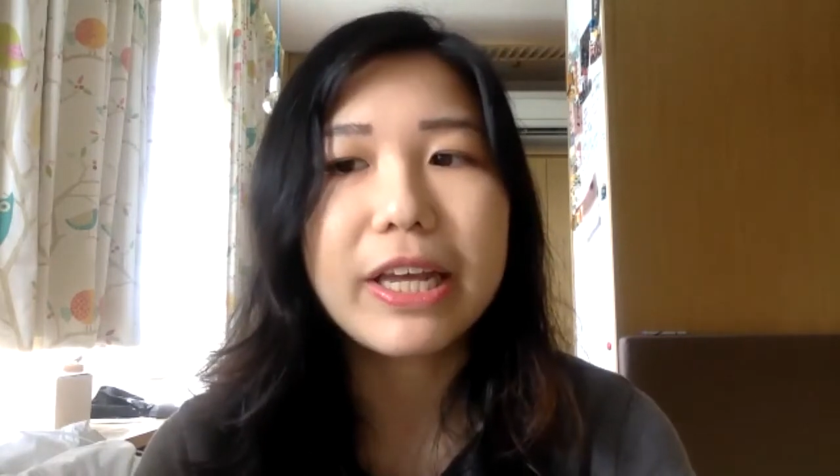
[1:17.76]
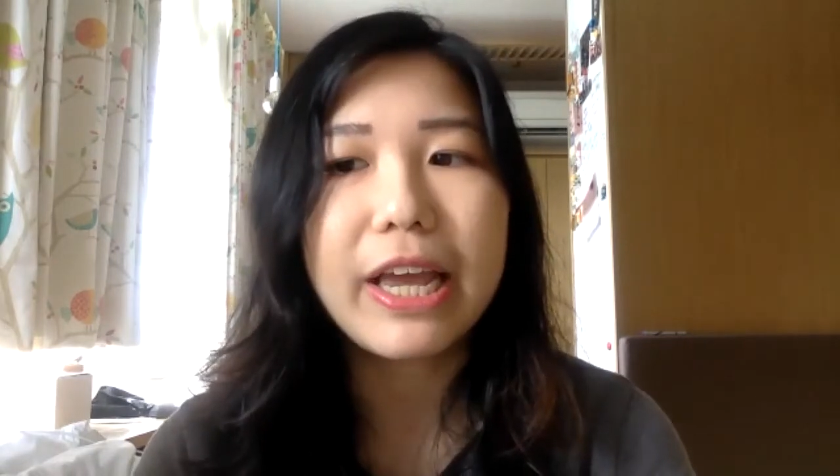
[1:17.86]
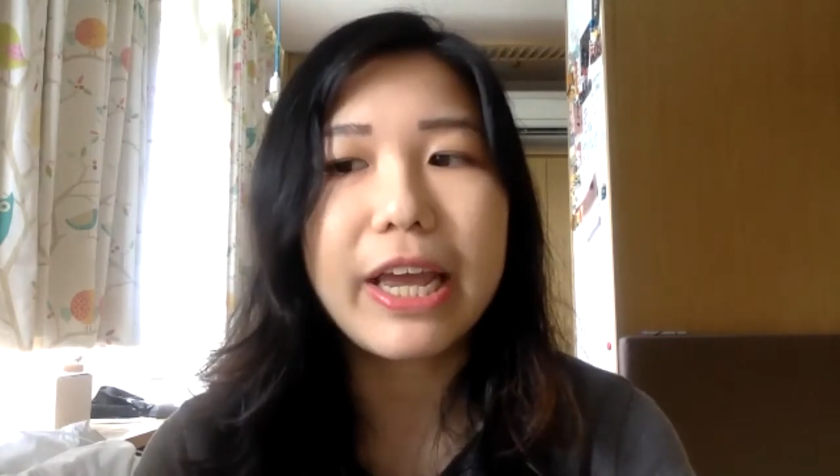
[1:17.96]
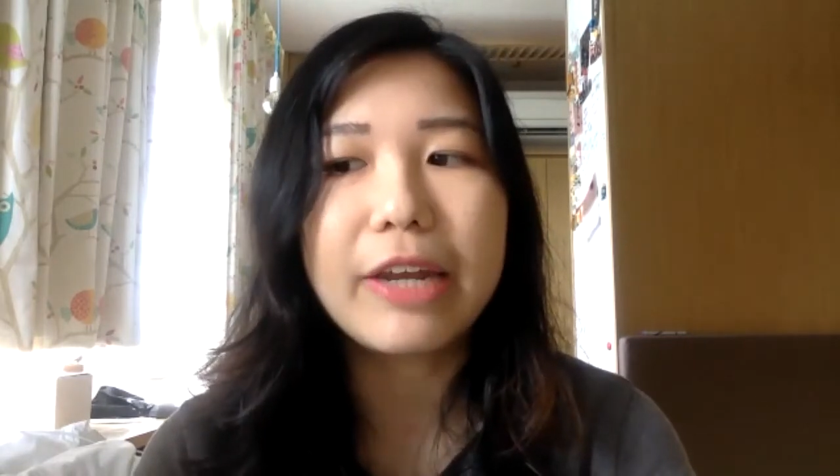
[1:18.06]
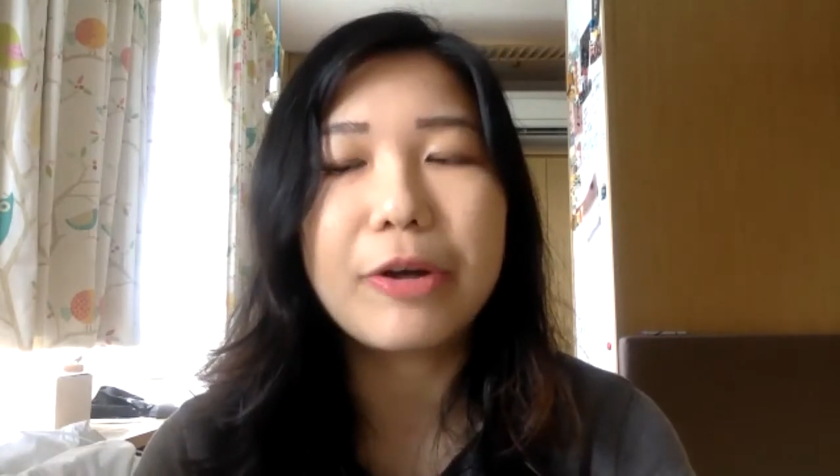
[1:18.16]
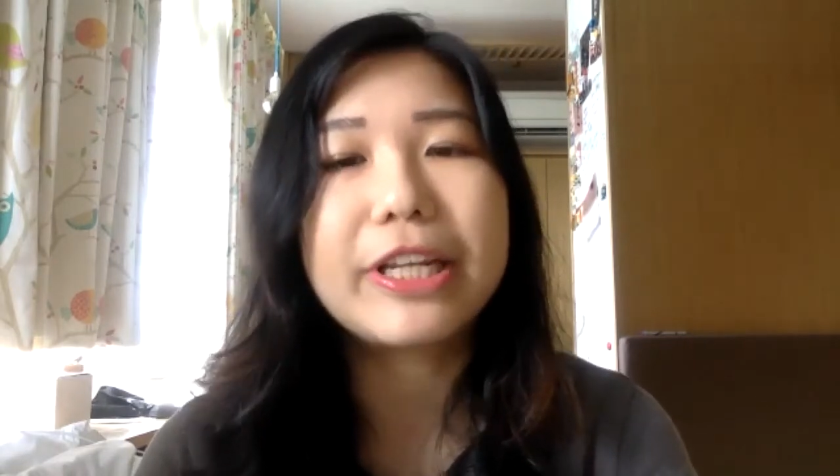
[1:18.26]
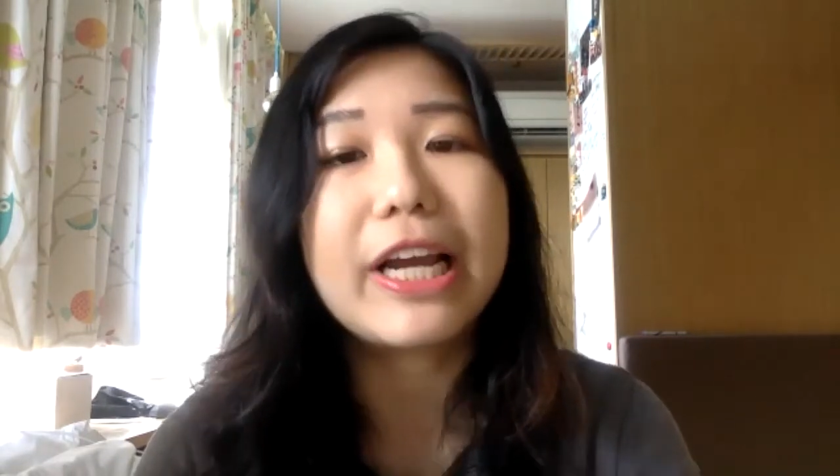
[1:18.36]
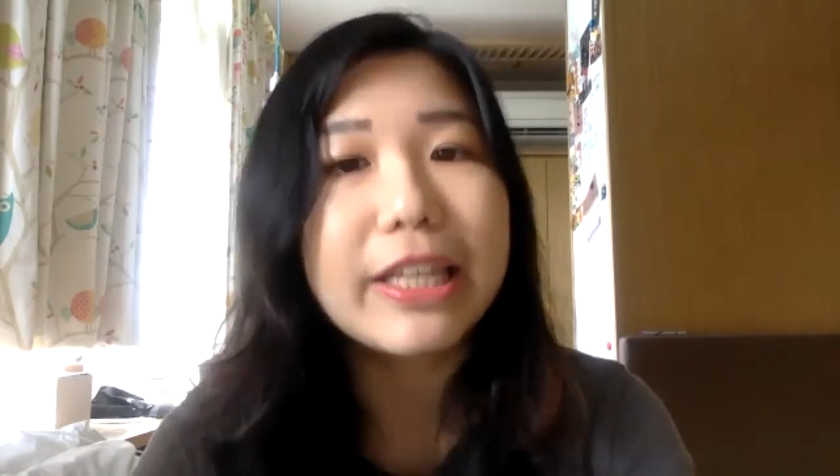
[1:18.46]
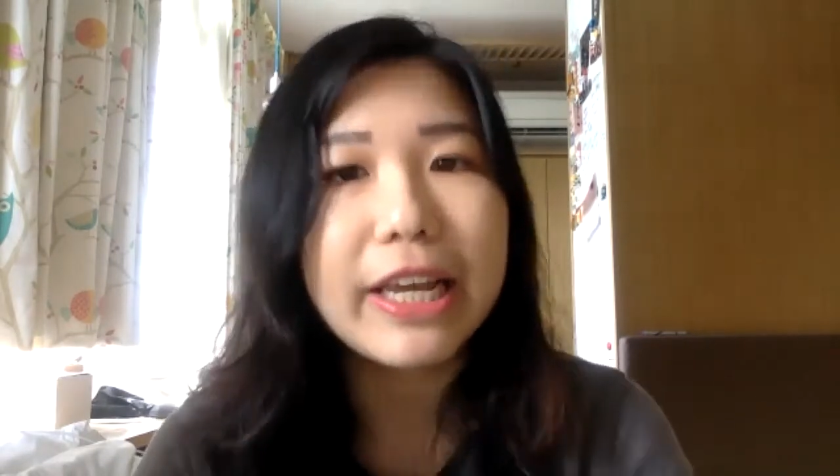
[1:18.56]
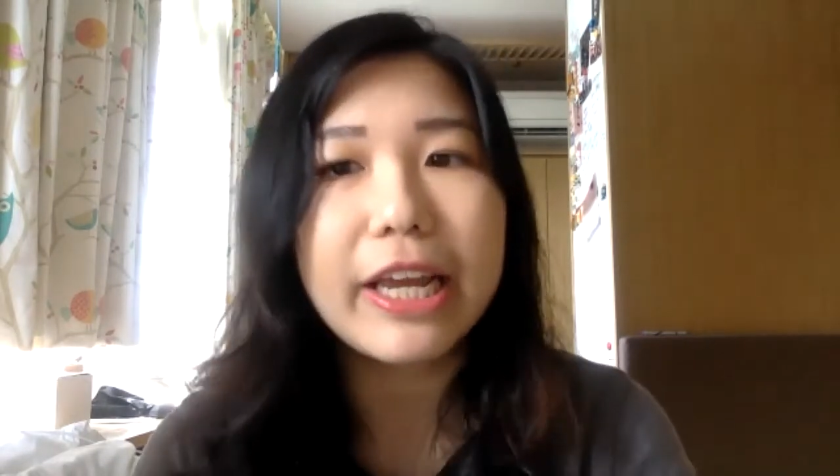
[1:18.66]
And on the
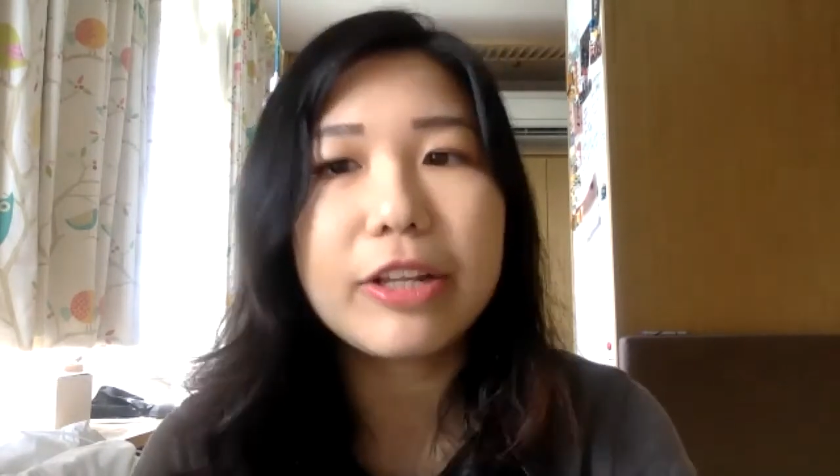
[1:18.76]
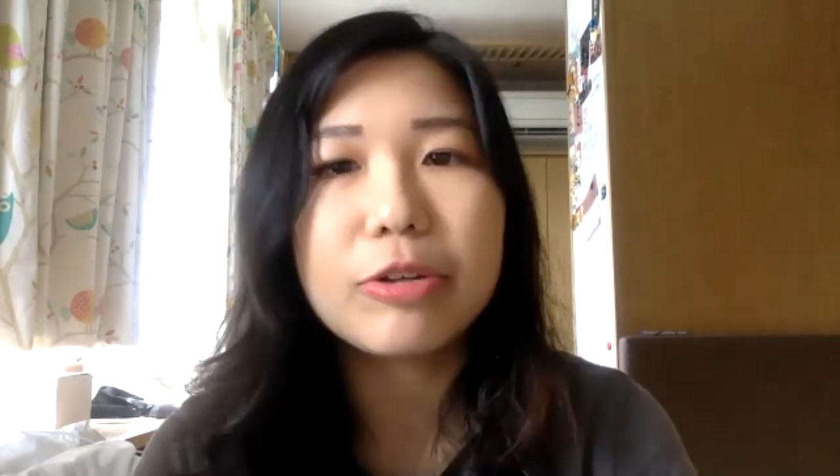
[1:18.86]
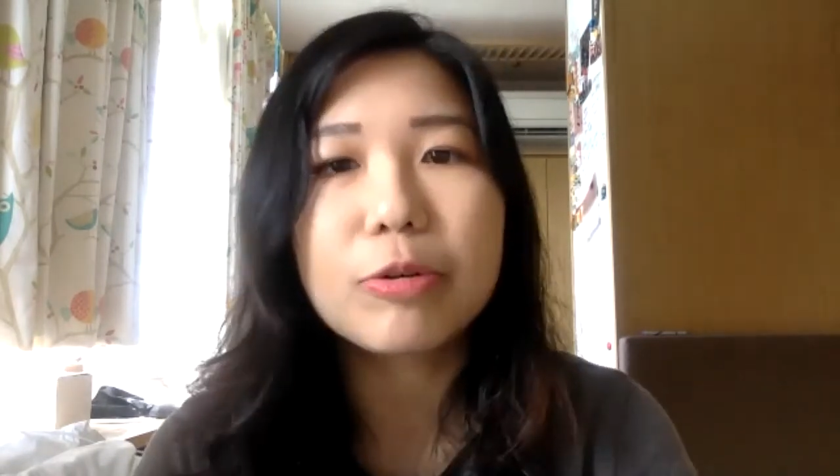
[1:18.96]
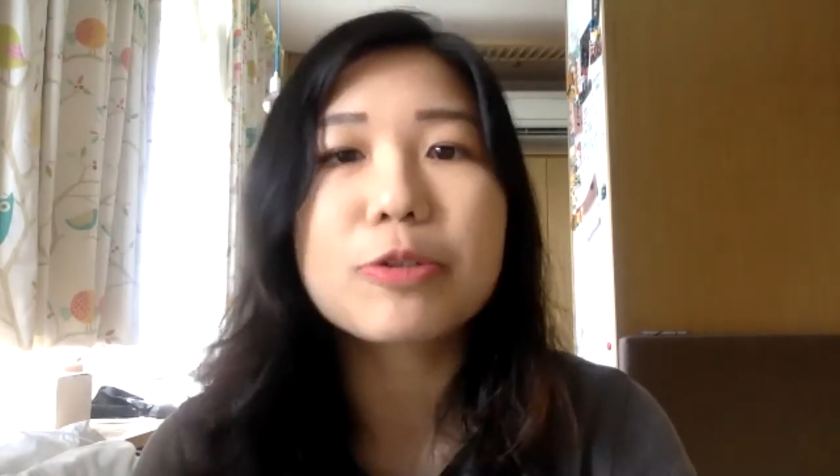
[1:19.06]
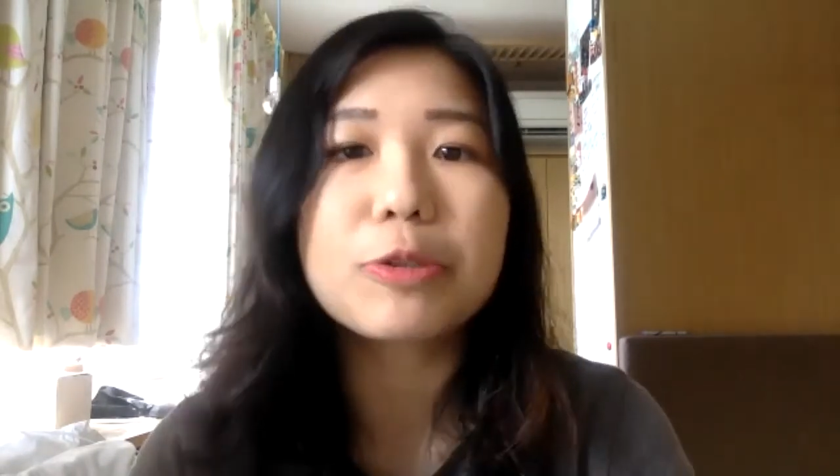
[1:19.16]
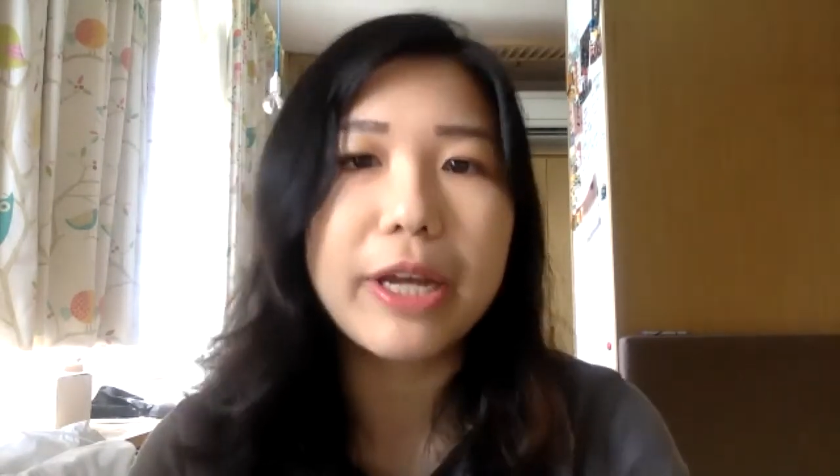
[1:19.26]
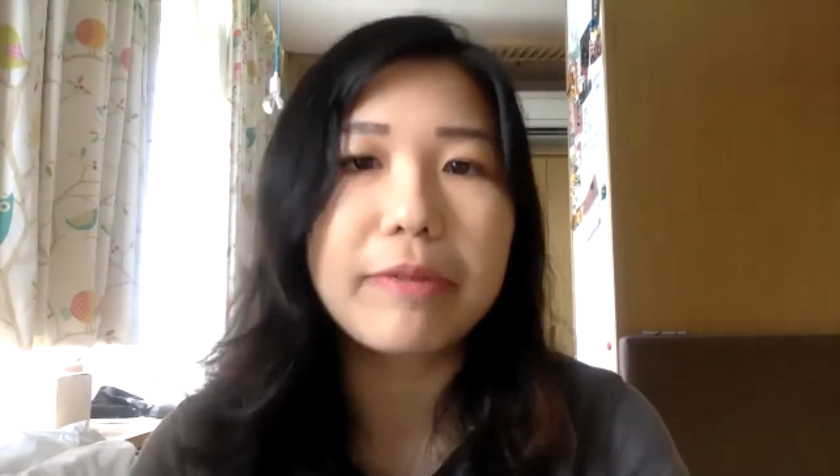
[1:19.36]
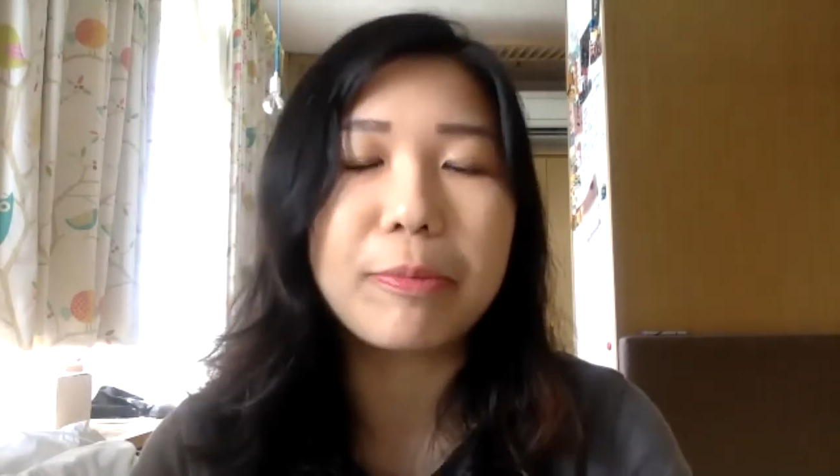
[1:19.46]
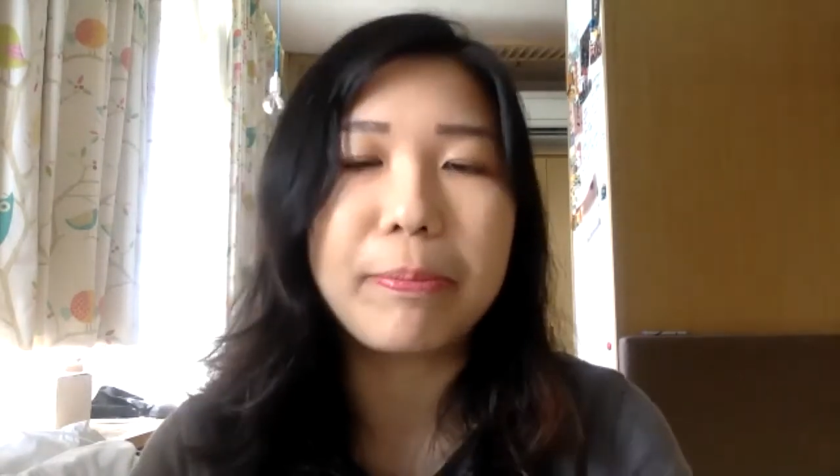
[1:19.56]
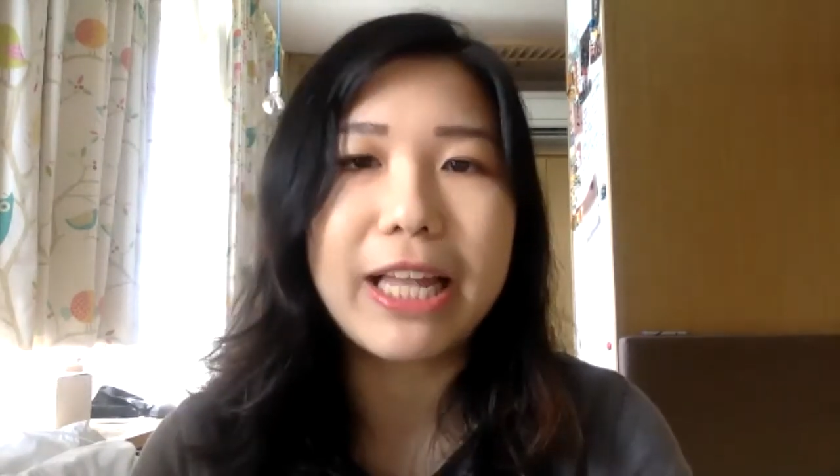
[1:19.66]
other hand, you also
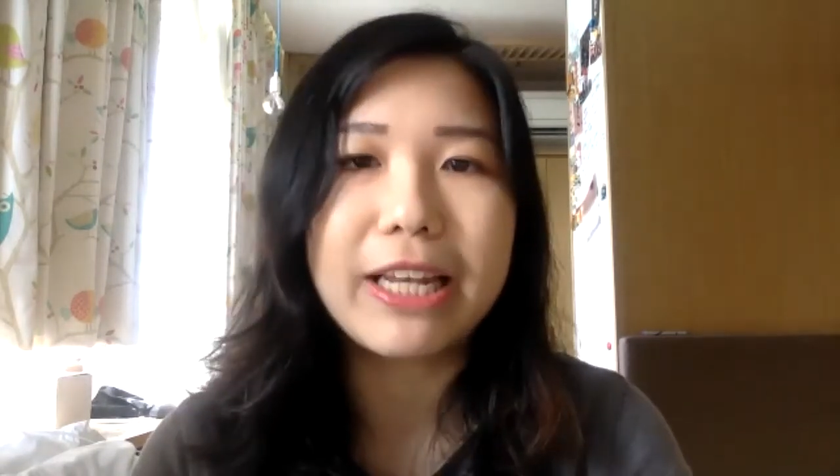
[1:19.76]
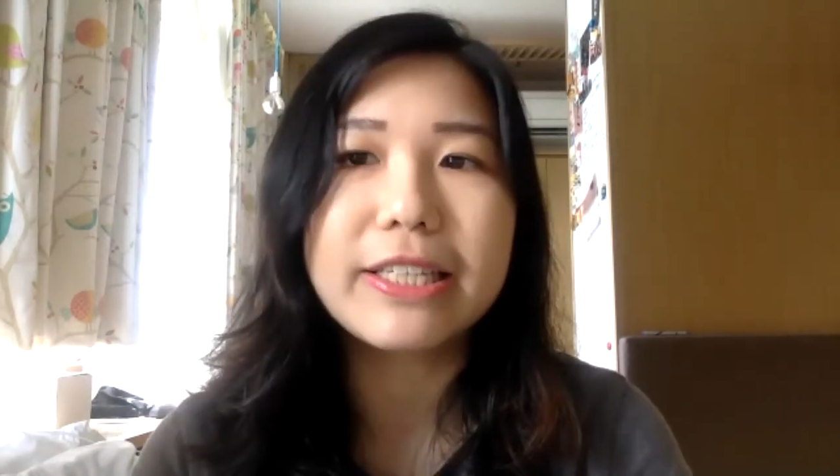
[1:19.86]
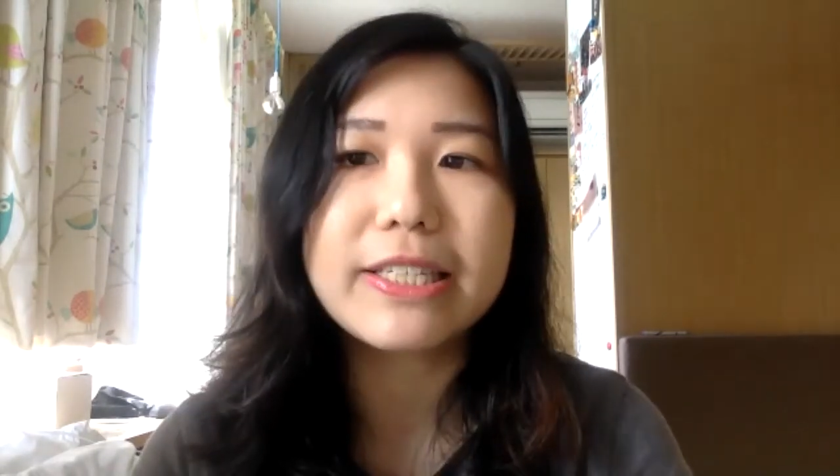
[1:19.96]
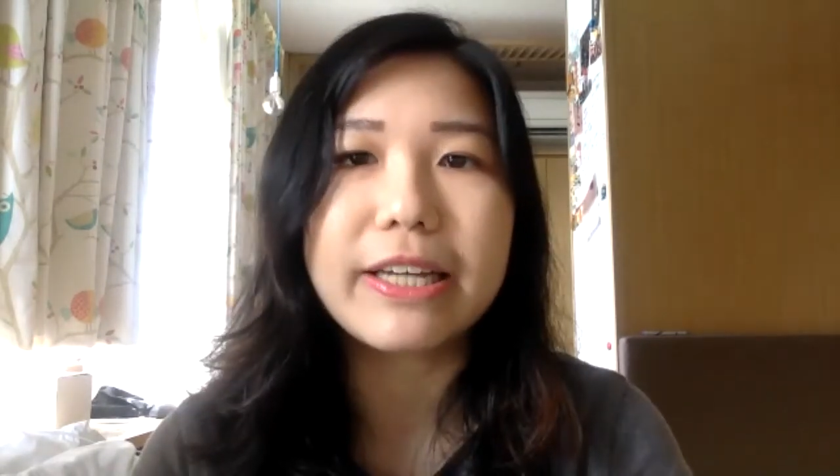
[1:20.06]
have to balance